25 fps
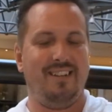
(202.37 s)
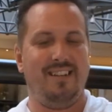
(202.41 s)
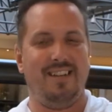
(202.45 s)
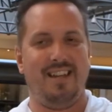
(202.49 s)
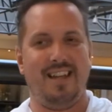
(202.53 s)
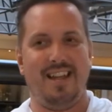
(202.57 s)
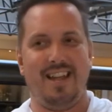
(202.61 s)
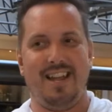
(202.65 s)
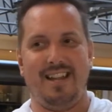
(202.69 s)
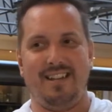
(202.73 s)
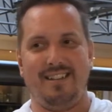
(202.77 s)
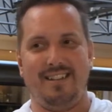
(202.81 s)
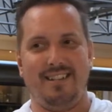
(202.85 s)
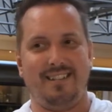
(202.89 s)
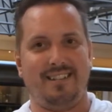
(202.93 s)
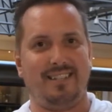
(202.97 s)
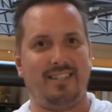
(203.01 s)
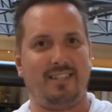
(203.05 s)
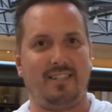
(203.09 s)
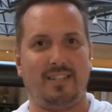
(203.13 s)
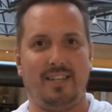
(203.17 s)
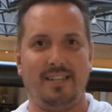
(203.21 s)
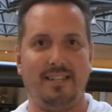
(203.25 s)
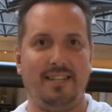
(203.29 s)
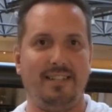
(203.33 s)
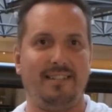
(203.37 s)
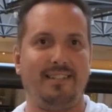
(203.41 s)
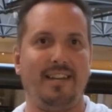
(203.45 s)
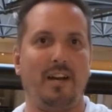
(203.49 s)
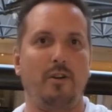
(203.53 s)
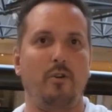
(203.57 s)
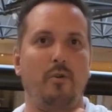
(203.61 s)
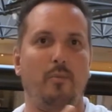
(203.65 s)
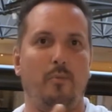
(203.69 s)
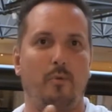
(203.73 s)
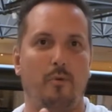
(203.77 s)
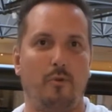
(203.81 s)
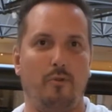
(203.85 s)
And this is an
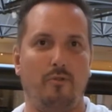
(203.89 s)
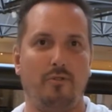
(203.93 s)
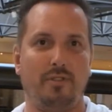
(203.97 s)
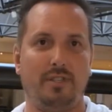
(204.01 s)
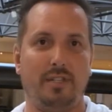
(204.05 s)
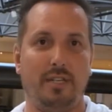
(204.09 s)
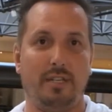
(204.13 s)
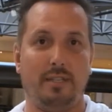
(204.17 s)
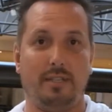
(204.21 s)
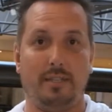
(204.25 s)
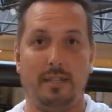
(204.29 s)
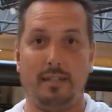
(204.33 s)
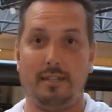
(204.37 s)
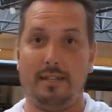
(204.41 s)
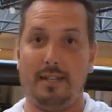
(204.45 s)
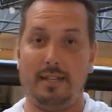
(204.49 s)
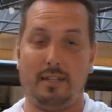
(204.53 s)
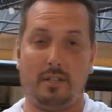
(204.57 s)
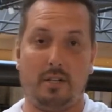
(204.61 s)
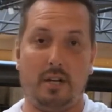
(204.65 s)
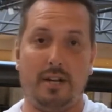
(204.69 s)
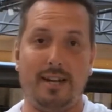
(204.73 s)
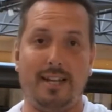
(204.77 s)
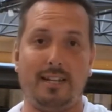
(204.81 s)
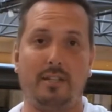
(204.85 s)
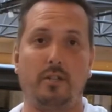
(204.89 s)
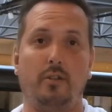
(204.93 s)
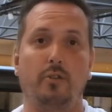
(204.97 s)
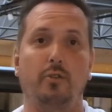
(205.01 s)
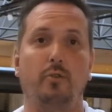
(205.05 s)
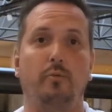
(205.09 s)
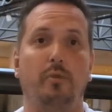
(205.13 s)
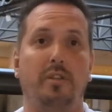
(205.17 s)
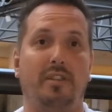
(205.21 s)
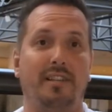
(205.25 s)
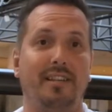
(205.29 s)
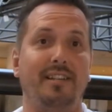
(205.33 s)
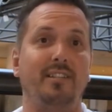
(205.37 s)
entire process and it connects
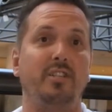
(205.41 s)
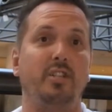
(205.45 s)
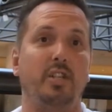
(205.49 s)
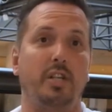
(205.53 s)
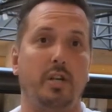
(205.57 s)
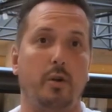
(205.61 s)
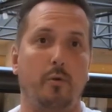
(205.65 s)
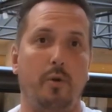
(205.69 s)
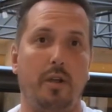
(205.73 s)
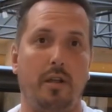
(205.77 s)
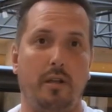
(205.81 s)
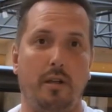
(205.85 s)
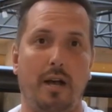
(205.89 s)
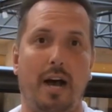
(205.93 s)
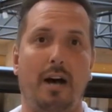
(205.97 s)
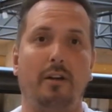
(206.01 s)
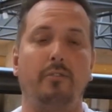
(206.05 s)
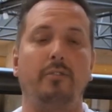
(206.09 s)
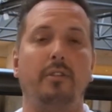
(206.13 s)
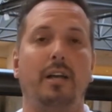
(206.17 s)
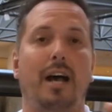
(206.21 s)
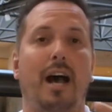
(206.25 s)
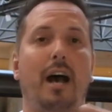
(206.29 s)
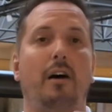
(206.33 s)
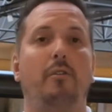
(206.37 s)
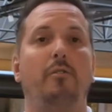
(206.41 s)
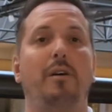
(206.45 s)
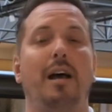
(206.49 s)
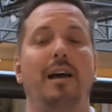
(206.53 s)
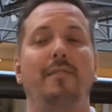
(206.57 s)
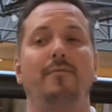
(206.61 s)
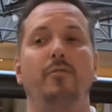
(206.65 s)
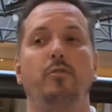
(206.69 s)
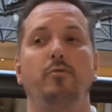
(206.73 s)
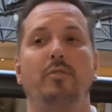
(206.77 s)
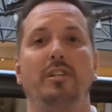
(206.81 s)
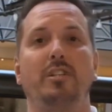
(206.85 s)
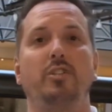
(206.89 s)
also with engineering. How, how
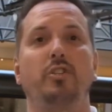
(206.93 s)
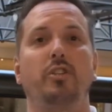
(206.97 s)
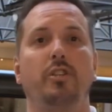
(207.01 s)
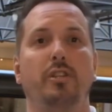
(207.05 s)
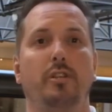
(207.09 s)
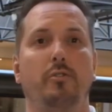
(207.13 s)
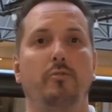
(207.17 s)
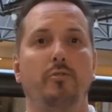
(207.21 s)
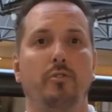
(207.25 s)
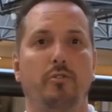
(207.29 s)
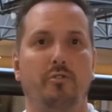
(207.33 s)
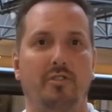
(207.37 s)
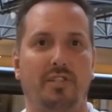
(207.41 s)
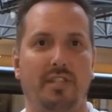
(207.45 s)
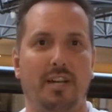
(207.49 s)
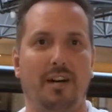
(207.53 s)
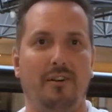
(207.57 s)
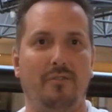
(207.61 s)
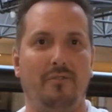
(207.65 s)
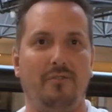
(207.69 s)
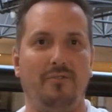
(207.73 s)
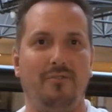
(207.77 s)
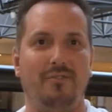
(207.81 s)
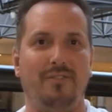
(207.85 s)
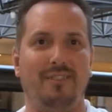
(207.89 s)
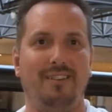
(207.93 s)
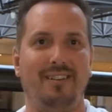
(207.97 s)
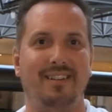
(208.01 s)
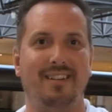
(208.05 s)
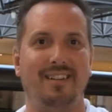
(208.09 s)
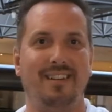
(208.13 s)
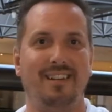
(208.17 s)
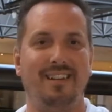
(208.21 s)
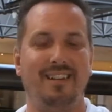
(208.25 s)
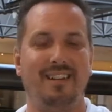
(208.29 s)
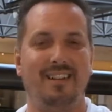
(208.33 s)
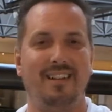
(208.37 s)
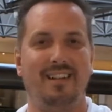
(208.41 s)
have you engineered yourself?
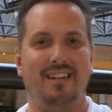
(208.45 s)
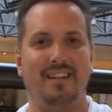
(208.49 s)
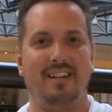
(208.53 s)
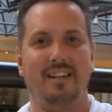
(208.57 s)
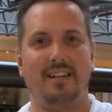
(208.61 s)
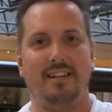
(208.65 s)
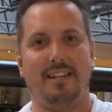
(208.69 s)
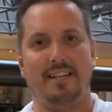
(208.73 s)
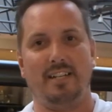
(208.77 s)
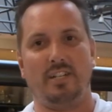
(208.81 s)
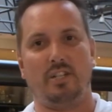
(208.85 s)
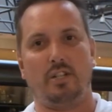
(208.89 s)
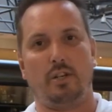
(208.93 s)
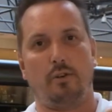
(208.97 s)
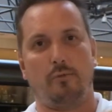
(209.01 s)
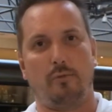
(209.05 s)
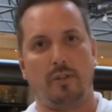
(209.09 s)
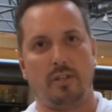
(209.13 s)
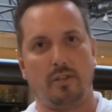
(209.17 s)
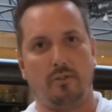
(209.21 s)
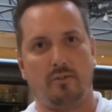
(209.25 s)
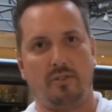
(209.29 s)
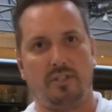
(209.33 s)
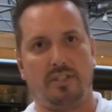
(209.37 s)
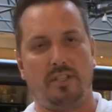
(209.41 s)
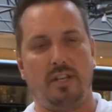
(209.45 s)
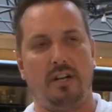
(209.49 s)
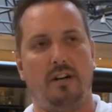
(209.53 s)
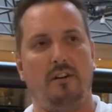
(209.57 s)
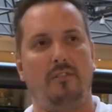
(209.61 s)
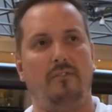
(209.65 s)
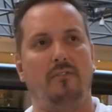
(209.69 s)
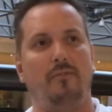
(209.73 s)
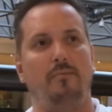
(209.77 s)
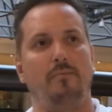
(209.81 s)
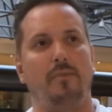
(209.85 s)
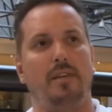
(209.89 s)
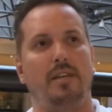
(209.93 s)
Engineering
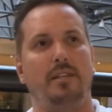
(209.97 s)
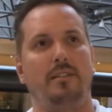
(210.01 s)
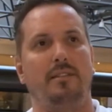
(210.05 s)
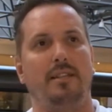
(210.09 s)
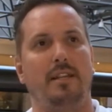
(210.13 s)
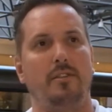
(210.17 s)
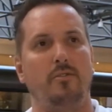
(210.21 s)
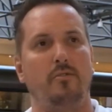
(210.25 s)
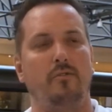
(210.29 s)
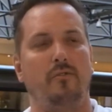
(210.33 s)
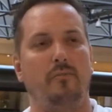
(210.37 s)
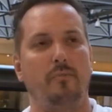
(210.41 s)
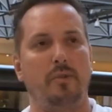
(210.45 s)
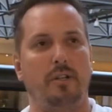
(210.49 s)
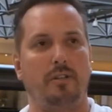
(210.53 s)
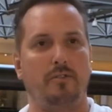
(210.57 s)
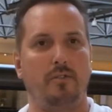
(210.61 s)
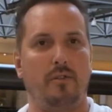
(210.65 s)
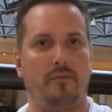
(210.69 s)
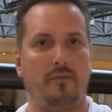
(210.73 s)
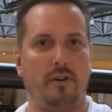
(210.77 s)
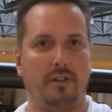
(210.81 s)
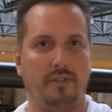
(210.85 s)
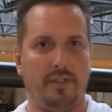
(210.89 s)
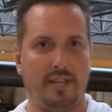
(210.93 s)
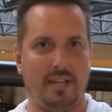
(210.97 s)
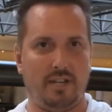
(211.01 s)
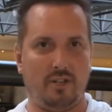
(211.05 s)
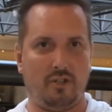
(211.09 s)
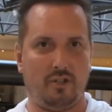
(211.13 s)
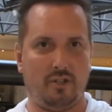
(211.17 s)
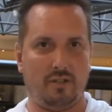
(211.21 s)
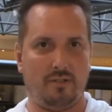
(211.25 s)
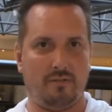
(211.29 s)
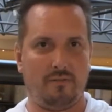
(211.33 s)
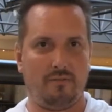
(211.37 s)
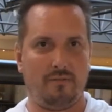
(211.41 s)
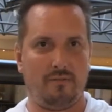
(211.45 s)
yourself means that you've built your foundation